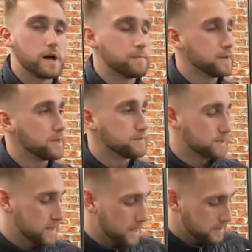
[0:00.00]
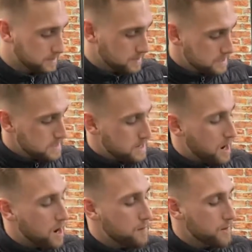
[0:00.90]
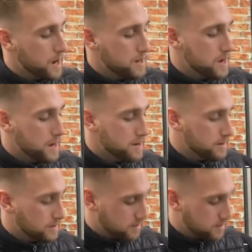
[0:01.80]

hips and legs, and then